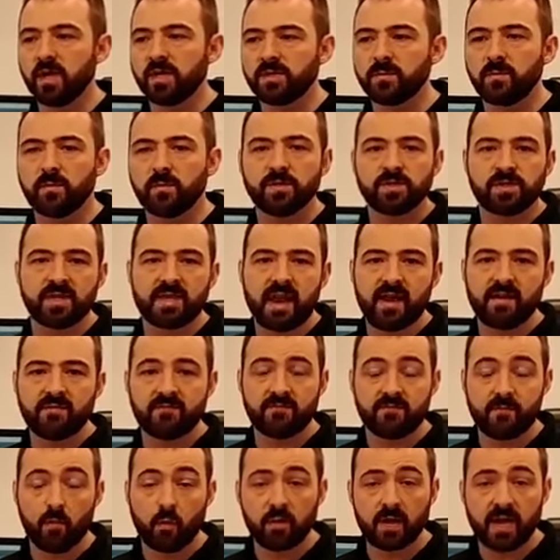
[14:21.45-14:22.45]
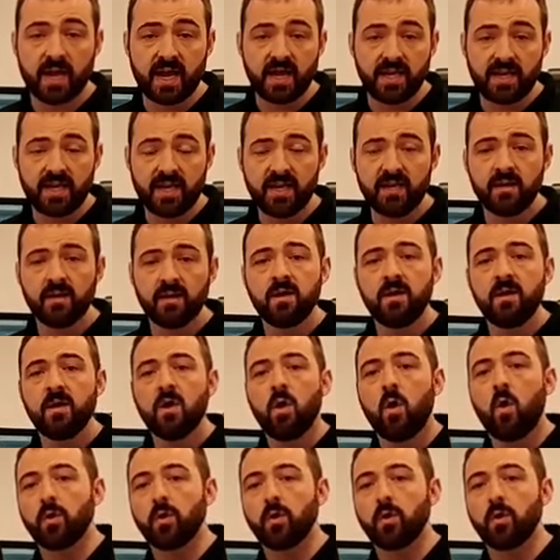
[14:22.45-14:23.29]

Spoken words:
customers that have 480